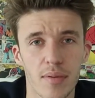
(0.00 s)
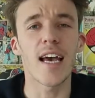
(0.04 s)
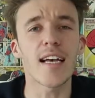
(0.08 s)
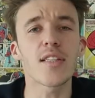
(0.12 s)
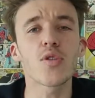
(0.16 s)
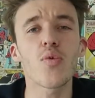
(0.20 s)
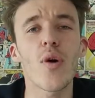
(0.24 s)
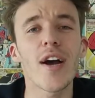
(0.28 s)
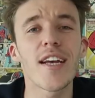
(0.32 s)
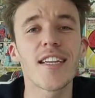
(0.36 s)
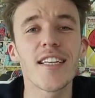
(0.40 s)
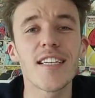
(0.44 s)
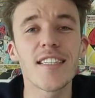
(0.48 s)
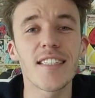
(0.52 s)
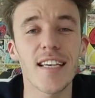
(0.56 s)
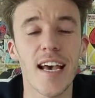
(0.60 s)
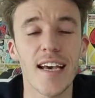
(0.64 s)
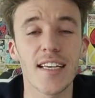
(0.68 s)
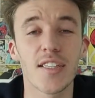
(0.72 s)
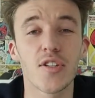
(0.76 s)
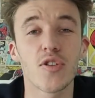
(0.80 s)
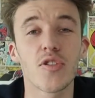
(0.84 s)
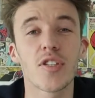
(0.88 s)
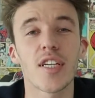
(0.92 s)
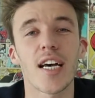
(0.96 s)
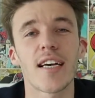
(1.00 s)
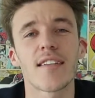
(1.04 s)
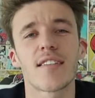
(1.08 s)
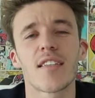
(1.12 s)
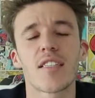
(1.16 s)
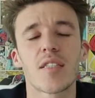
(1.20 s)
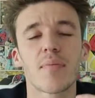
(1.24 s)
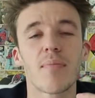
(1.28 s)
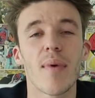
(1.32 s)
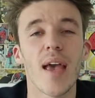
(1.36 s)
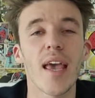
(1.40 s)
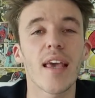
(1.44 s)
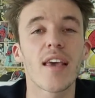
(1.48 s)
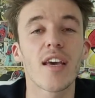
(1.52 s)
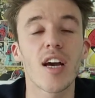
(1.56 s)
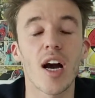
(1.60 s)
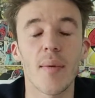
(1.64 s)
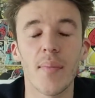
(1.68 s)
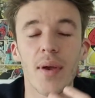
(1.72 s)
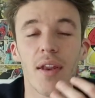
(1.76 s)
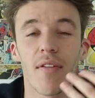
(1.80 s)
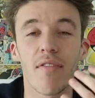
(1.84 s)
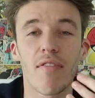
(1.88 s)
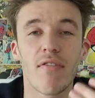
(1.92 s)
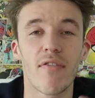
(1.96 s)
That's why these exercises may
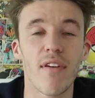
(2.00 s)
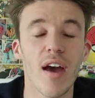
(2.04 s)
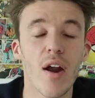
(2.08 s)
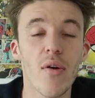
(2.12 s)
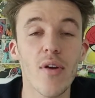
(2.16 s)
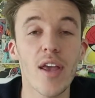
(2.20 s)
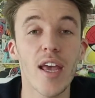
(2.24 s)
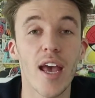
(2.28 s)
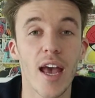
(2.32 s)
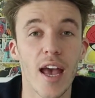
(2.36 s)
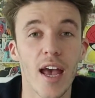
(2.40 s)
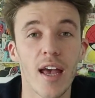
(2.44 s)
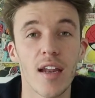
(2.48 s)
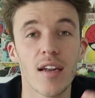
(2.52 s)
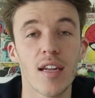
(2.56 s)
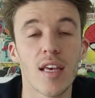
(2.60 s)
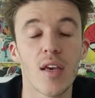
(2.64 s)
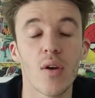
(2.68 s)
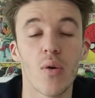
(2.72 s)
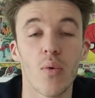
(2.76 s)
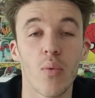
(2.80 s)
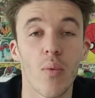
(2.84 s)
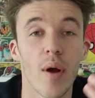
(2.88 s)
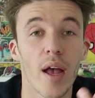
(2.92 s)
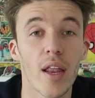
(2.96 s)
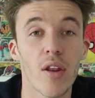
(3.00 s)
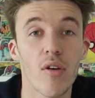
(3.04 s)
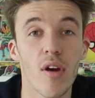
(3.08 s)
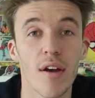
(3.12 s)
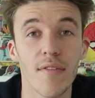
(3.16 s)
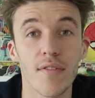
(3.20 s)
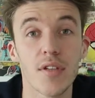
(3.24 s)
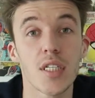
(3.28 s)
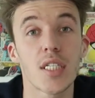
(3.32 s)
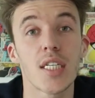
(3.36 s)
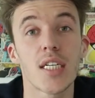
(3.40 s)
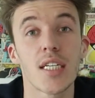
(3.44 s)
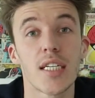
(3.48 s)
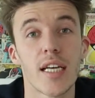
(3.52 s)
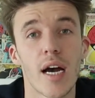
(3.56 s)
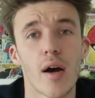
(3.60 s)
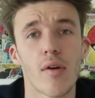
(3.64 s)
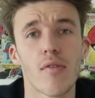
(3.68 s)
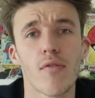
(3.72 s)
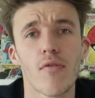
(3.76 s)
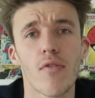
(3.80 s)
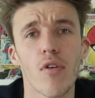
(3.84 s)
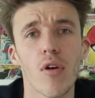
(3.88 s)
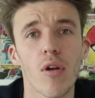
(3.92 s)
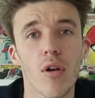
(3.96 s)
come in very handy when you have to sit
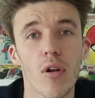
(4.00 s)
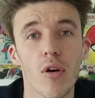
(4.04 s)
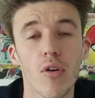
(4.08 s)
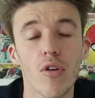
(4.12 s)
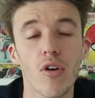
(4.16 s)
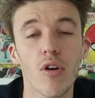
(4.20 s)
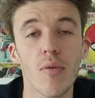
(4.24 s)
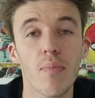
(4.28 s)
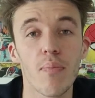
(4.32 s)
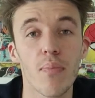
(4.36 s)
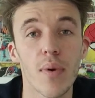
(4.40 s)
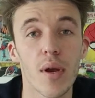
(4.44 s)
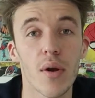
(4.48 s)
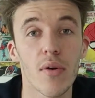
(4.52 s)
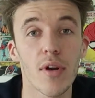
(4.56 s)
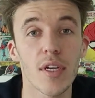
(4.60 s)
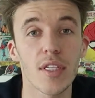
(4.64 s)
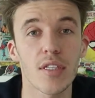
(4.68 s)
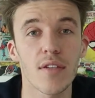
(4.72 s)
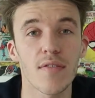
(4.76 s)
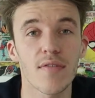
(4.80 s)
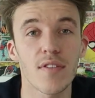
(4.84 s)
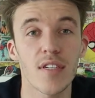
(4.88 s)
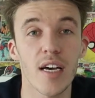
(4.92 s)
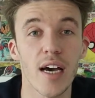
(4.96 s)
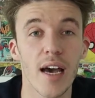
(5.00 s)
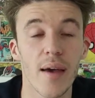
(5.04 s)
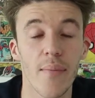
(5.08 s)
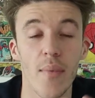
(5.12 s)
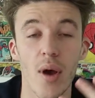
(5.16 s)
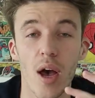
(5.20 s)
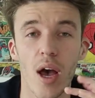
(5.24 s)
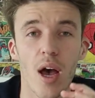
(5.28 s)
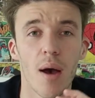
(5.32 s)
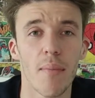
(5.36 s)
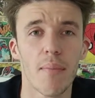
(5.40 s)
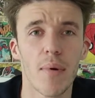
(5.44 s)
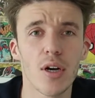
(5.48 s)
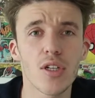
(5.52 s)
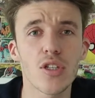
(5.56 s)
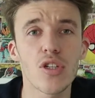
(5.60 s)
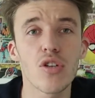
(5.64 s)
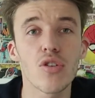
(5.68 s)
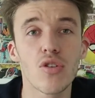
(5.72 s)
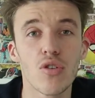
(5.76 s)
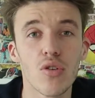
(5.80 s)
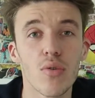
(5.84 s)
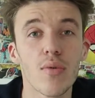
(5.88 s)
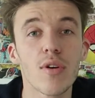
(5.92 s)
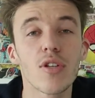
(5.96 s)
down for longer periods of time, but
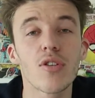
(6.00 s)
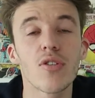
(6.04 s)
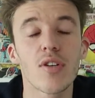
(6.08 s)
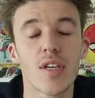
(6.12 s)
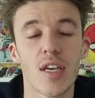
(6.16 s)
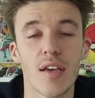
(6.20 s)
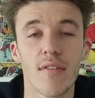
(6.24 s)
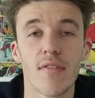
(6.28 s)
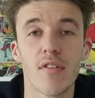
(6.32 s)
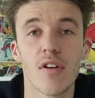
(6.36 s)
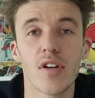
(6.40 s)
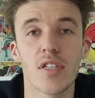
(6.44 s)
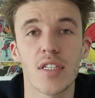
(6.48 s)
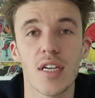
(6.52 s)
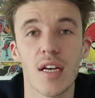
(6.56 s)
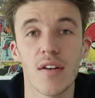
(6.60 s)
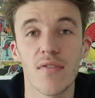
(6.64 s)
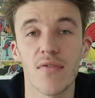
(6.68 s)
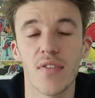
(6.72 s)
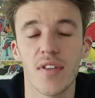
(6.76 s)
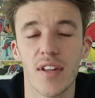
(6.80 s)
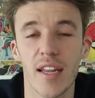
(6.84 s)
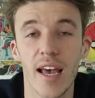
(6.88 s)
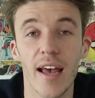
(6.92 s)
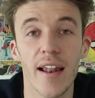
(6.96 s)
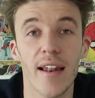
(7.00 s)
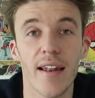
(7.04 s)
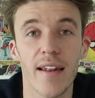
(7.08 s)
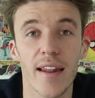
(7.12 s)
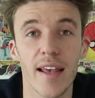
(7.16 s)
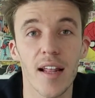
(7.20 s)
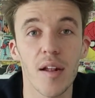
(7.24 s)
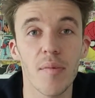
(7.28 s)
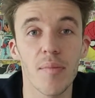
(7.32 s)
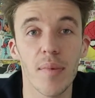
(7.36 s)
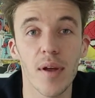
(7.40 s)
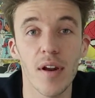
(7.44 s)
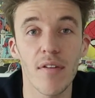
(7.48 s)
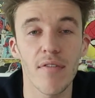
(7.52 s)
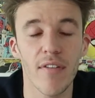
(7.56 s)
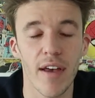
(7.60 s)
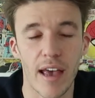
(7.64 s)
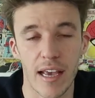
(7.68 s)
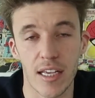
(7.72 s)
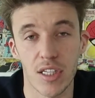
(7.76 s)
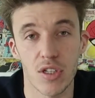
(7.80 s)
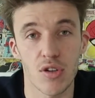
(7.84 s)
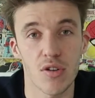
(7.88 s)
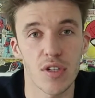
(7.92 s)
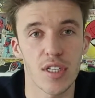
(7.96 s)
you do want to give yourself that little bit of
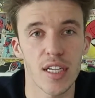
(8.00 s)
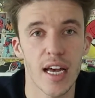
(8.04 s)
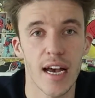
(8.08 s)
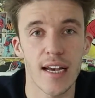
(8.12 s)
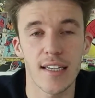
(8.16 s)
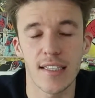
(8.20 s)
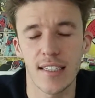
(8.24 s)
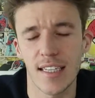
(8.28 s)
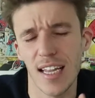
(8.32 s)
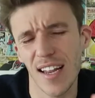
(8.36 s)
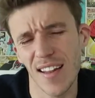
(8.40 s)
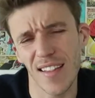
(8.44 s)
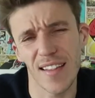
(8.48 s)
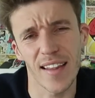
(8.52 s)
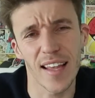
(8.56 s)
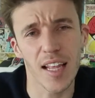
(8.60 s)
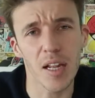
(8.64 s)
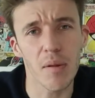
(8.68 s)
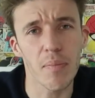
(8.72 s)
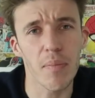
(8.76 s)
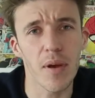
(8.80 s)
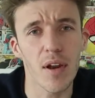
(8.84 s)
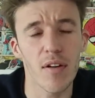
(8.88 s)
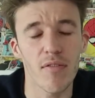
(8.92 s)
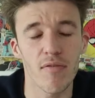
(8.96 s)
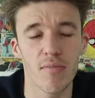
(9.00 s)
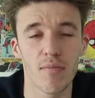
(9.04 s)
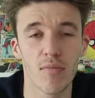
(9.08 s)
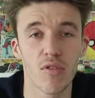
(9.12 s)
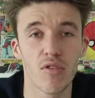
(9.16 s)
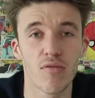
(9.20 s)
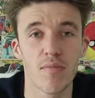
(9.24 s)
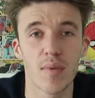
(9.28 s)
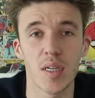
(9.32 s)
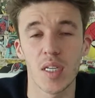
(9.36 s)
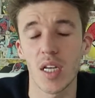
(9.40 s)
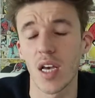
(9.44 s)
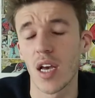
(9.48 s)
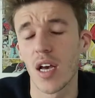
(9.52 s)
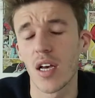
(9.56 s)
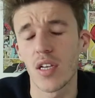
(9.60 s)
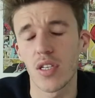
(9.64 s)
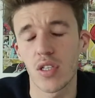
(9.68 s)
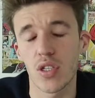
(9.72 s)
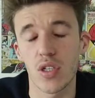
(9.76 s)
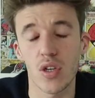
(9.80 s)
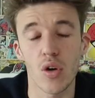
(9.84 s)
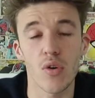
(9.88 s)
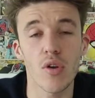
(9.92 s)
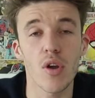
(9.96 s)
exercise, that little bit of movement,
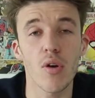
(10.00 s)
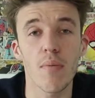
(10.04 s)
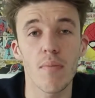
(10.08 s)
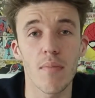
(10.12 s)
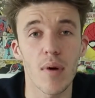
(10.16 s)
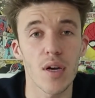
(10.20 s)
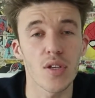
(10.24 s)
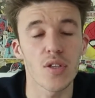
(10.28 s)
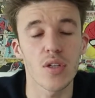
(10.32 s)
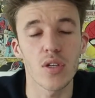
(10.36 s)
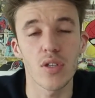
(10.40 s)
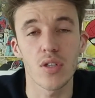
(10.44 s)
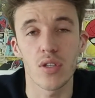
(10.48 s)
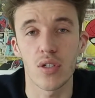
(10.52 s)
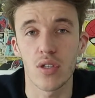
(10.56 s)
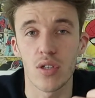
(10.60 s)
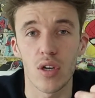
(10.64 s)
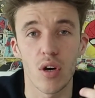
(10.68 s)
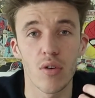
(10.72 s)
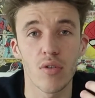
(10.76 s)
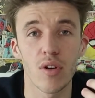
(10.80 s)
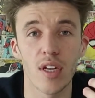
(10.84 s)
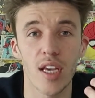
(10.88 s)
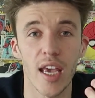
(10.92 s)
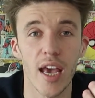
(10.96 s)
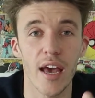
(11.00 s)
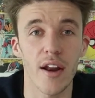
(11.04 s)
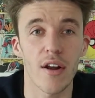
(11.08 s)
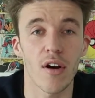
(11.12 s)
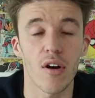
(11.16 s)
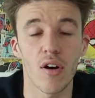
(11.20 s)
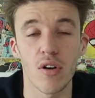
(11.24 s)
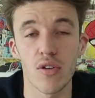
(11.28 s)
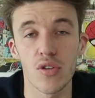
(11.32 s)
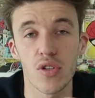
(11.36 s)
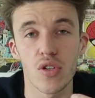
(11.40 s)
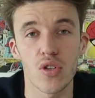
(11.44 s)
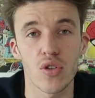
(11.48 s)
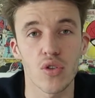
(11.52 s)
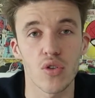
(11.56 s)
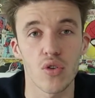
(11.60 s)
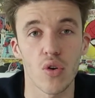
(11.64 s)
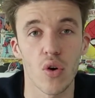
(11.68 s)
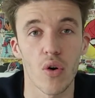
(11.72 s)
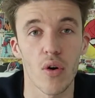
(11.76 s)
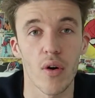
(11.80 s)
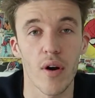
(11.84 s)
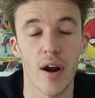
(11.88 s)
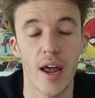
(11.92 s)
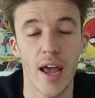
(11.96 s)
so your muscles don't get all
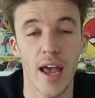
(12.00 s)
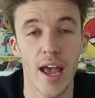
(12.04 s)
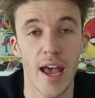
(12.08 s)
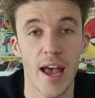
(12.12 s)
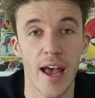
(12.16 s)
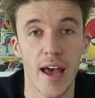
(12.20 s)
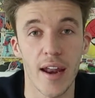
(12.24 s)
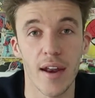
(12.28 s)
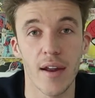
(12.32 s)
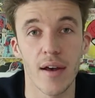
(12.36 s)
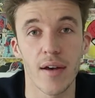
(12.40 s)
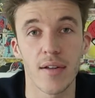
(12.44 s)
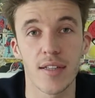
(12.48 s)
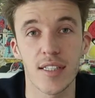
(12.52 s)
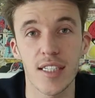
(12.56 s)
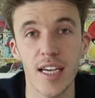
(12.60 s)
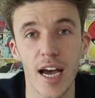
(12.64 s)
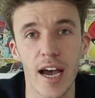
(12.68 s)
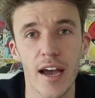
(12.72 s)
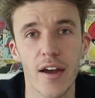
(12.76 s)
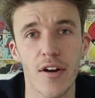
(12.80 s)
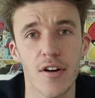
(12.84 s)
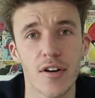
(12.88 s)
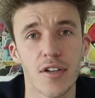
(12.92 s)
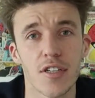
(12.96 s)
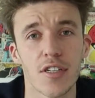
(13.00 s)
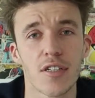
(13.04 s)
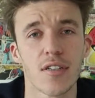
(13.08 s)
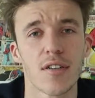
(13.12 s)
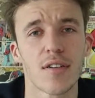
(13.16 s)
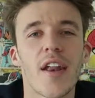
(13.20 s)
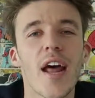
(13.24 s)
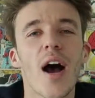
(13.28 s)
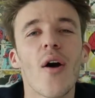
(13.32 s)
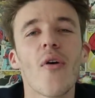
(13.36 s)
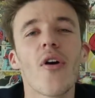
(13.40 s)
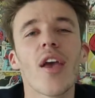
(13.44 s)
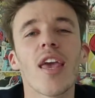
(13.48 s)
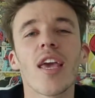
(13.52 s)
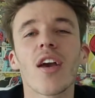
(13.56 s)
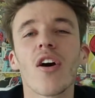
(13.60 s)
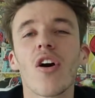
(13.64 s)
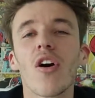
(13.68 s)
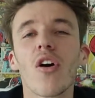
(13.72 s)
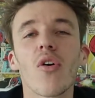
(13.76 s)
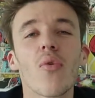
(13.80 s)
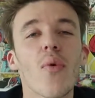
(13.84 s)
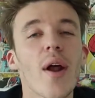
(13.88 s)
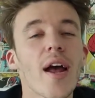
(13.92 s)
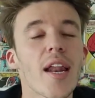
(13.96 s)
sore and tired. Now, Inge
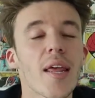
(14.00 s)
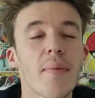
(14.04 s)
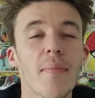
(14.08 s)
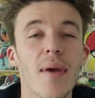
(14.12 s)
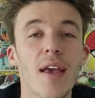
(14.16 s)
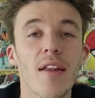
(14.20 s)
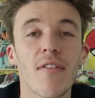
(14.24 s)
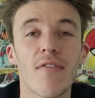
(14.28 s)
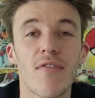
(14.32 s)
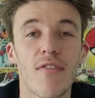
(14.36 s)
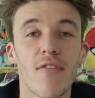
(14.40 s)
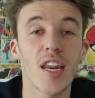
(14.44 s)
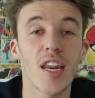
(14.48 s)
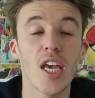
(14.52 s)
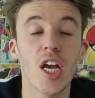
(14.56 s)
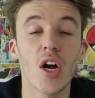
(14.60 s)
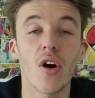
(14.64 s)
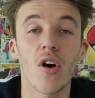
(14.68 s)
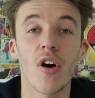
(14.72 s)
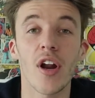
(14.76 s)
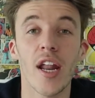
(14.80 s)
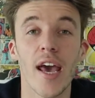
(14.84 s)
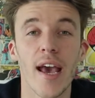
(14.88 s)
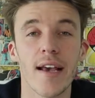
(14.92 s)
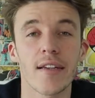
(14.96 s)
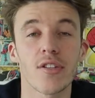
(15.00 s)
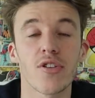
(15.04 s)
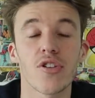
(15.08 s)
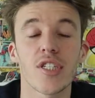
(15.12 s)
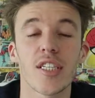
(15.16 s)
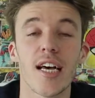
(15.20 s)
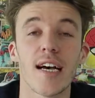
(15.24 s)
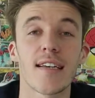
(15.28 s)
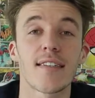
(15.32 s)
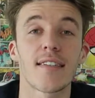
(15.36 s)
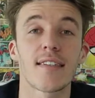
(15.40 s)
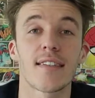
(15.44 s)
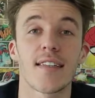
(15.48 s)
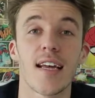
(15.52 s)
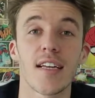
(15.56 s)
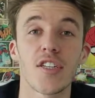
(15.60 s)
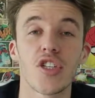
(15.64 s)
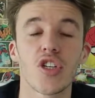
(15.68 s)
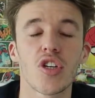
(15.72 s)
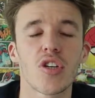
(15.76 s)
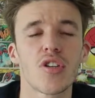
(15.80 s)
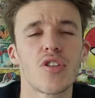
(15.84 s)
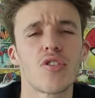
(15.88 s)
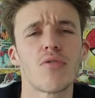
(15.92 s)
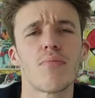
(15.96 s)
already made video on exercises
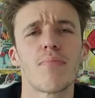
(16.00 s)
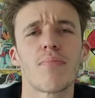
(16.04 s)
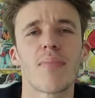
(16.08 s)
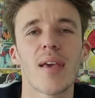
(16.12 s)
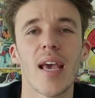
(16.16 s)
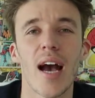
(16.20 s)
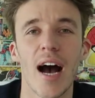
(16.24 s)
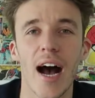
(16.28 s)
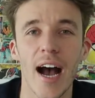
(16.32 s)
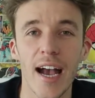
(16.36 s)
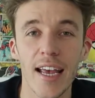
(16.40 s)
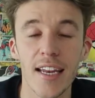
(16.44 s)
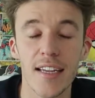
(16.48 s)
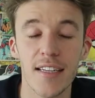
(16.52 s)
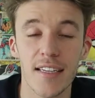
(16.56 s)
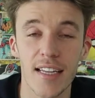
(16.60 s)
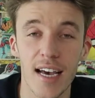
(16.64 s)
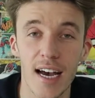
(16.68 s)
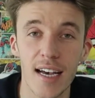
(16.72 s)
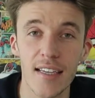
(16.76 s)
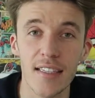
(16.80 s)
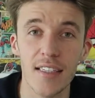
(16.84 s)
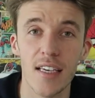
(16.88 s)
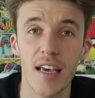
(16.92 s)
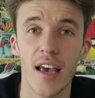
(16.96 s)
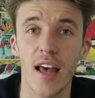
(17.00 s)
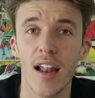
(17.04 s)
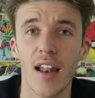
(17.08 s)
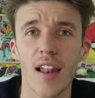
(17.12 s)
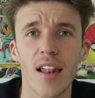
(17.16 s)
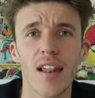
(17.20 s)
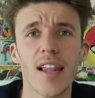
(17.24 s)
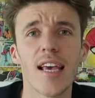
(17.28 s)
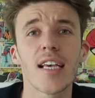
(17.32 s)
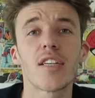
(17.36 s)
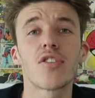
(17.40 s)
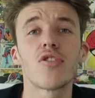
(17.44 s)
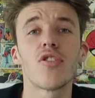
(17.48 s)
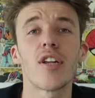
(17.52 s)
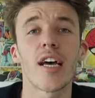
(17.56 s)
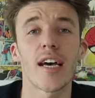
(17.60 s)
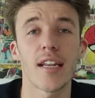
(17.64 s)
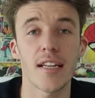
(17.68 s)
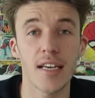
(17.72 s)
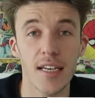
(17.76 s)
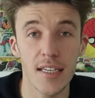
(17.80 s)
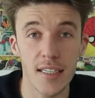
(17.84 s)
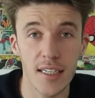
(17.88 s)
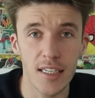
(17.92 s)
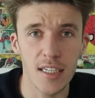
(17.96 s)
that you can do behind the desk. Links to
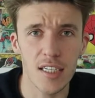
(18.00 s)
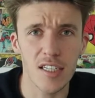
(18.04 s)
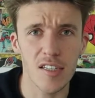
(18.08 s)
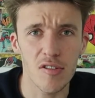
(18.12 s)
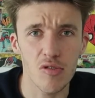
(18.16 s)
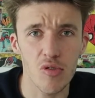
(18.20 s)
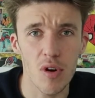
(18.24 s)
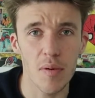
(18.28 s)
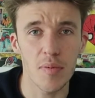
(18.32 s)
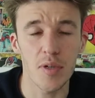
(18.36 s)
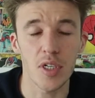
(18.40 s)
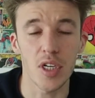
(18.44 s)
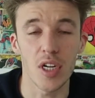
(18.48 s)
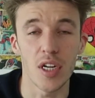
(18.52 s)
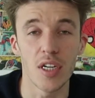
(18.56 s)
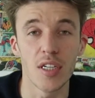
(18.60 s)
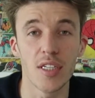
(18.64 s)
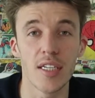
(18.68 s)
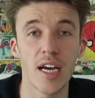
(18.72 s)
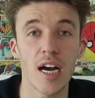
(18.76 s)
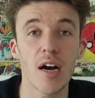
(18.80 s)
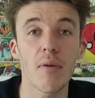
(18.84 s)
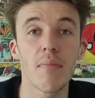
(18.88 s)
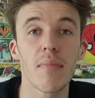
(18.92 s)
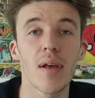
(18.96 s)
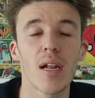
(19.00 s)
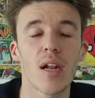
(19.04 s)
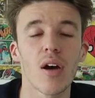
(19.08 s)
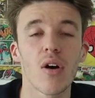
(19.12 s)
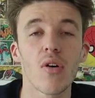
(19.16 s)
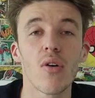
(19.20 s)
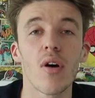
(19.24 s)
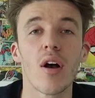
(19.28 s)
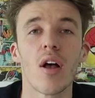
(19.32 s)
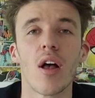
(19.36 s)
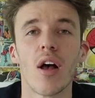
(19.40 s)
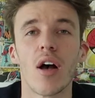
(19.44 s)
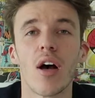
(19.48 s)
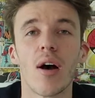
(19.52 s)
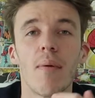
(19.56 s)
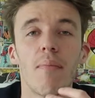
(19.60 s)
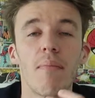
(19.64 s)
that is in the description down below.